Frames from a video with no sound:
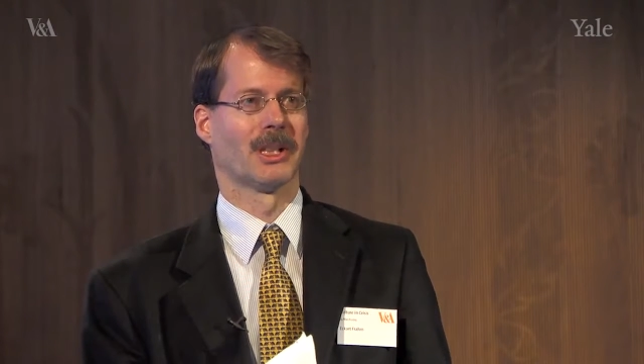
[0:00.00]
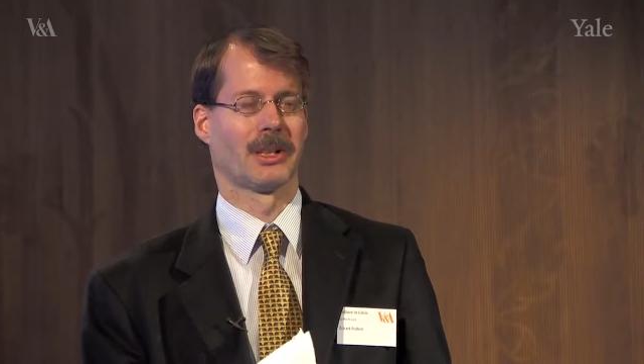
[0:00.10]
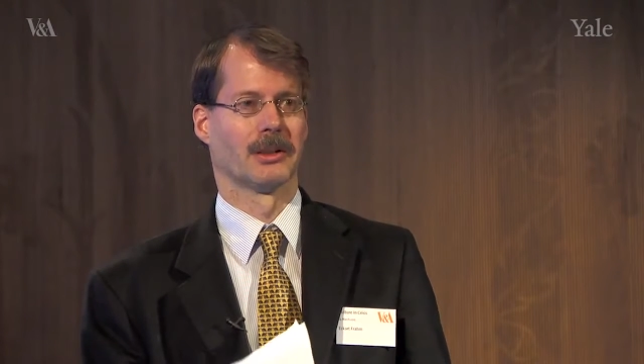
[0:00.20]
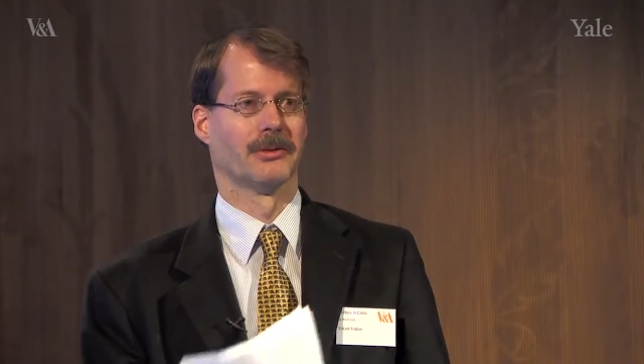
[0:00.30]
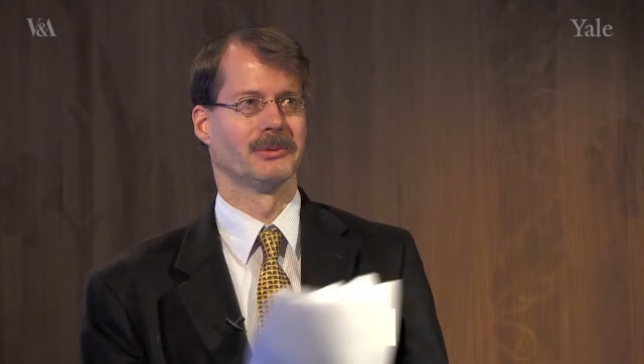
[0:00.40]
where a
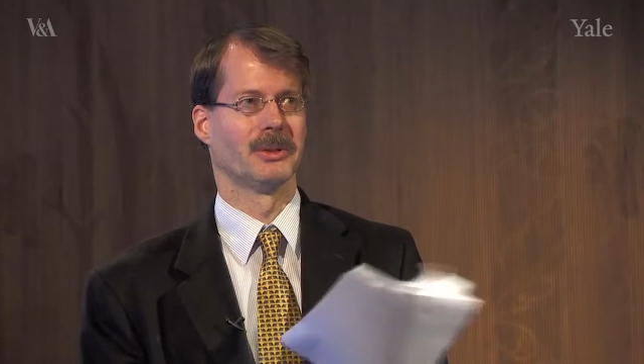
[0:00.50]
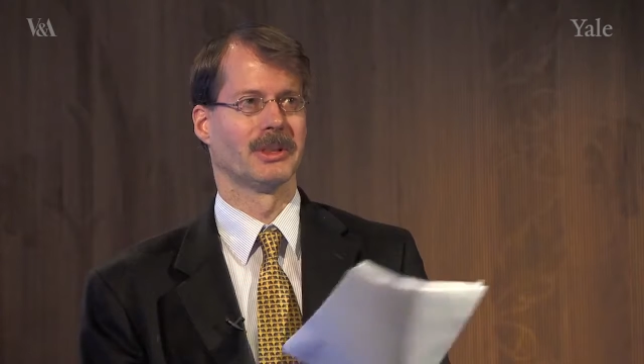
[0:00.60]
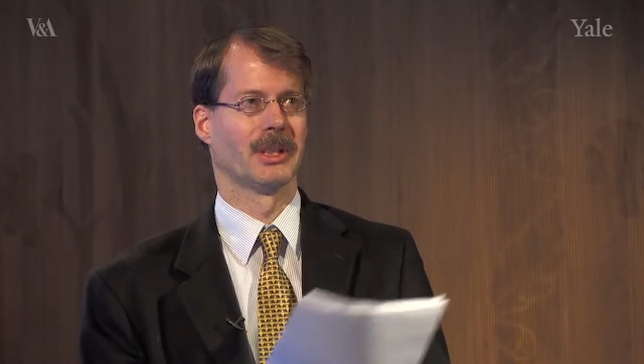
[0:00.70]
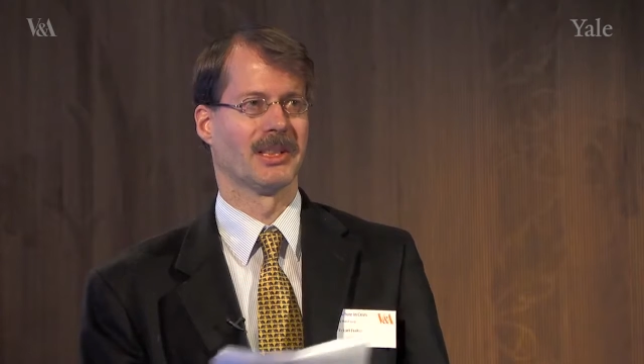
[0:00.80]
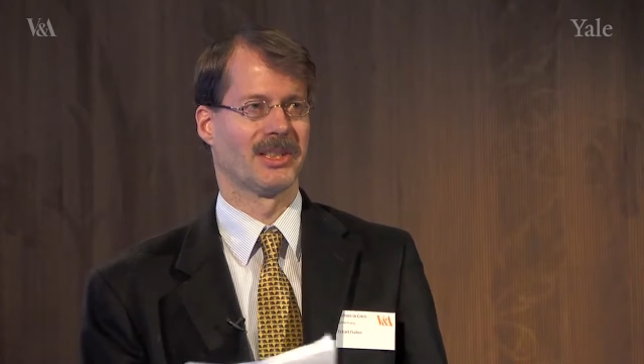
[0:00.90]
kind of
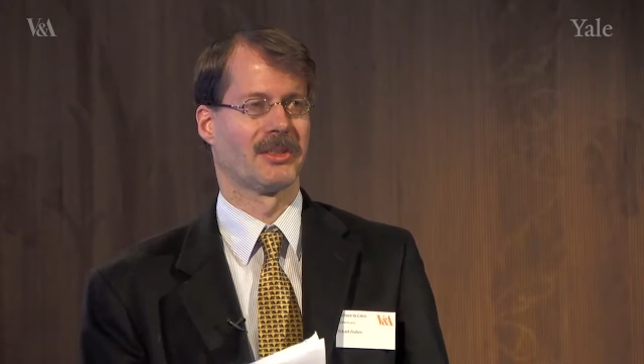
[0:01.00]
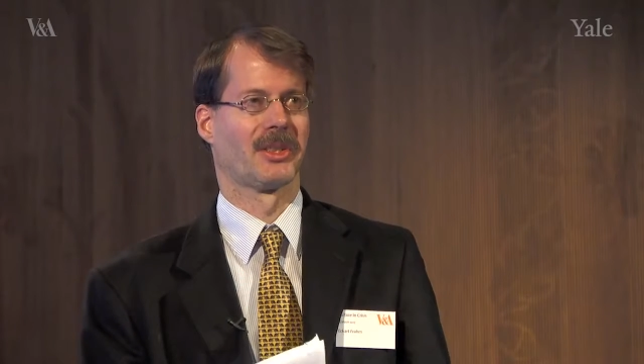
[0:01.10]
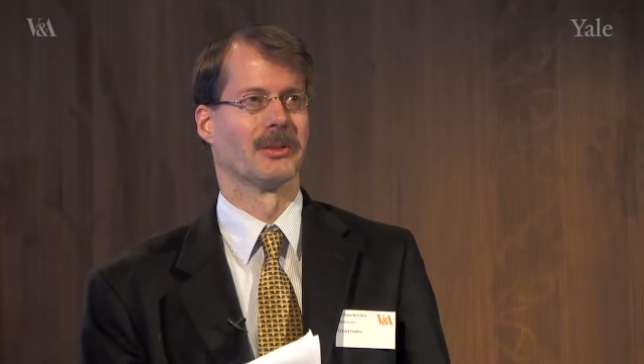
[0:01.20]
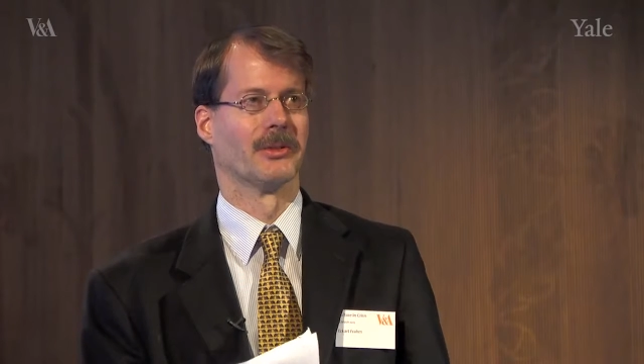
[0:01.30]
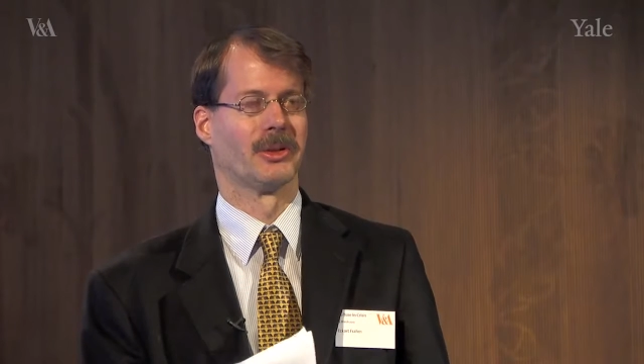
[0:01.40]

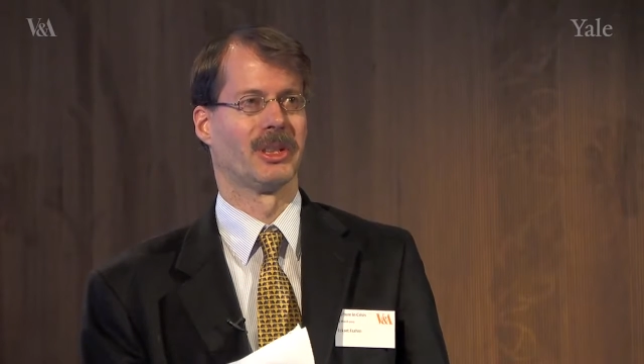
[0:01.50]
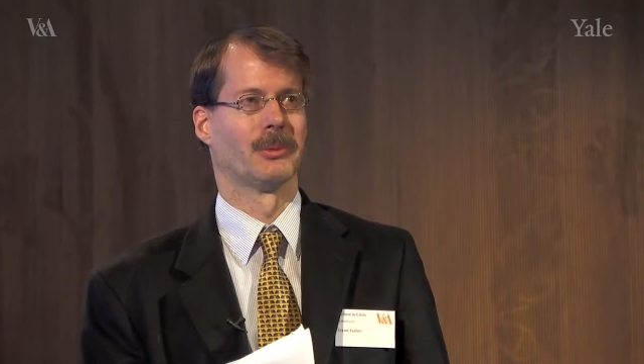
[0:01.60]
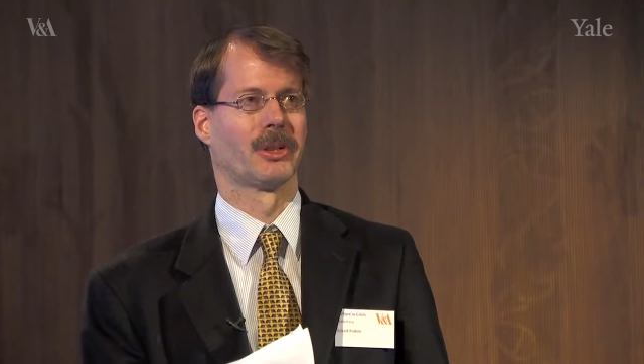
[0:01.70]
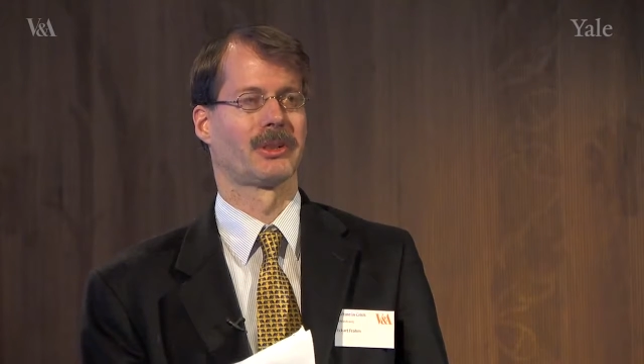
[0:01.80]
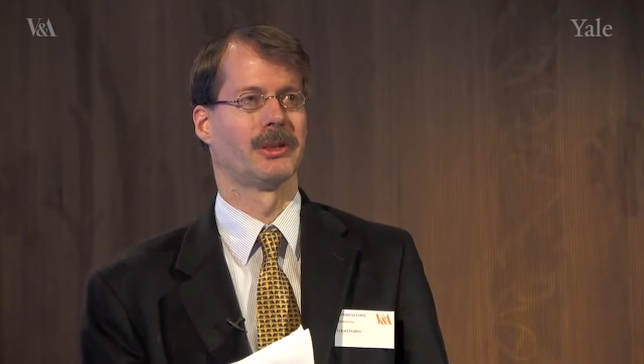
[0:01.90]
Azad's University
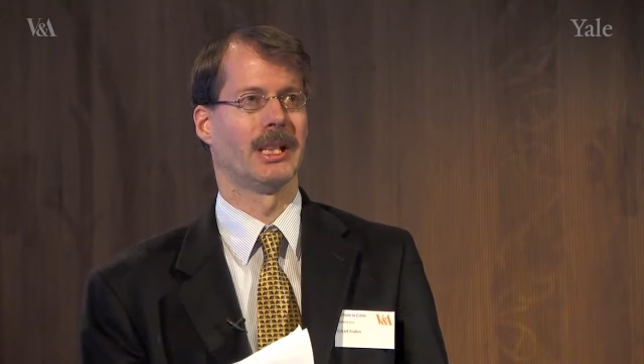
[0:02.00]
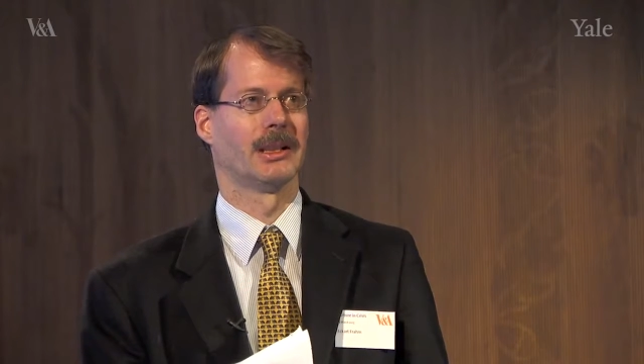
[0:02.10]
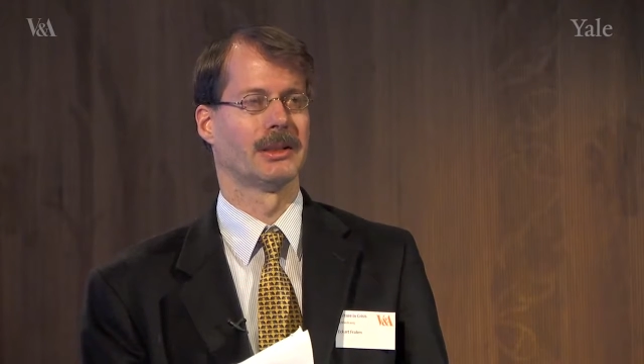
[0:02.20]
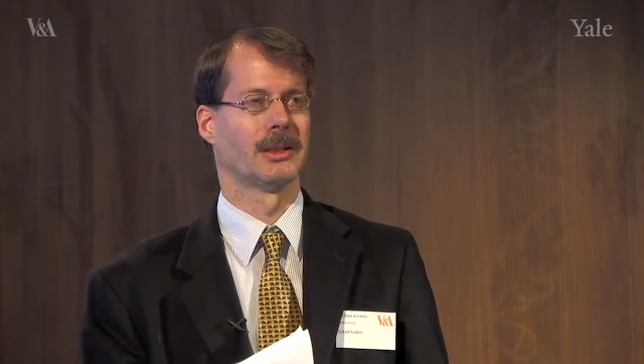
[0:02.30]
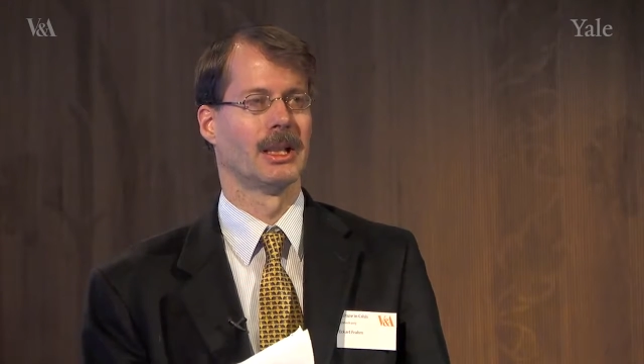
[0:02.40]
was
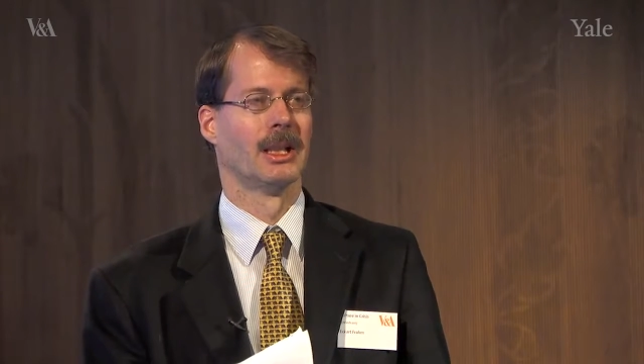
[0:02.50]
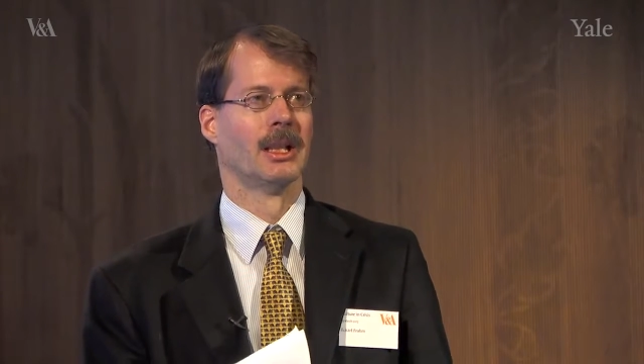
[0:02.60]
created.